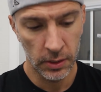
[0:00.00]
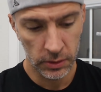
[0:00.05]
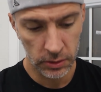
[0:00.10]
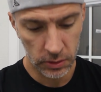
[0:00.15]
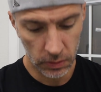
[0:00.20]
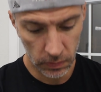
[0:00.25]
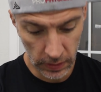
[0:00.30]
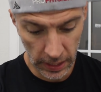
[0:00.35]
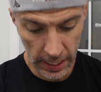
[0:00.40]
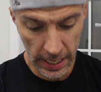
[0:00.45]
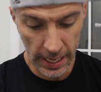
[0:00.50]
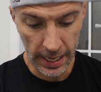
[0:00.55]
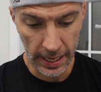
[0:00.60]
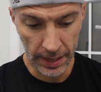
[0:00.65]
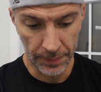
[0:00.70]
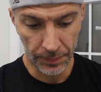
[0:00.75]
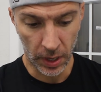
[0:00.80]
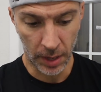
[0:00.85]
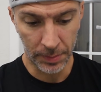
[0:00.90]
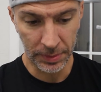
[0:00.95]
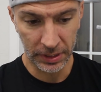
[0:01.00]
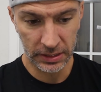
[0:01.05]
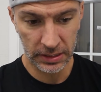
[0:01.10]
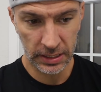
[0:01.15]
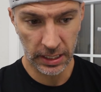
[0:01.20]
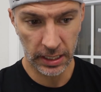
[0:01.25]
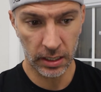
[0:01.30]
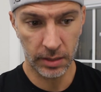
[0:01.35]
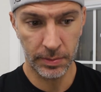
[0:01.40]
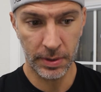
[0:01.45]
So yeah, I'm
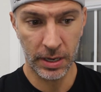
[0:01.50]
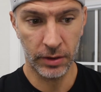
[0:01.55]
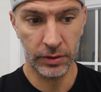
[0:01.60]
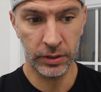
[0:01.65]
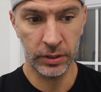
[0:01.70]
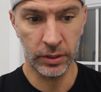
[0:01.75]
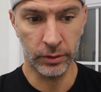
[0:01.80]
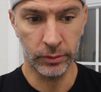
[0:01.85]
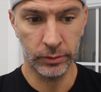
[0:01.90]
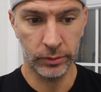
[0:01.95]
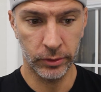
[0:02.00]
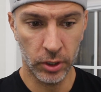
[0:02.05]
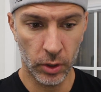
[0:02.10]
excited about, you know,